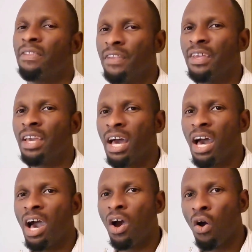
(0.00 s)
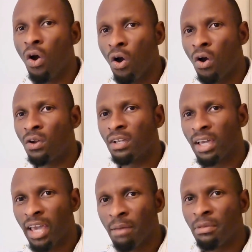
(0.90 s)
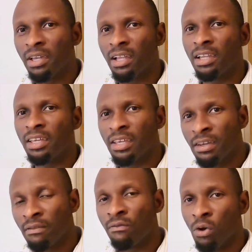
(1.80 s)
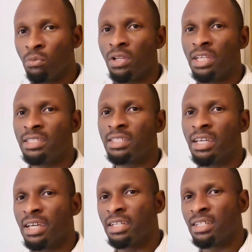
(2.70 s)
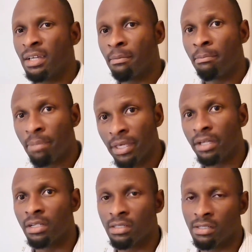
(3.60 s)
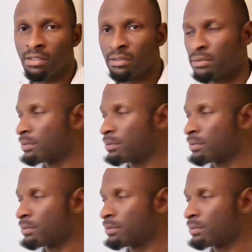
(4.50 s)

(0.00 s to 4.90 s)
They are all chemically formulated pills,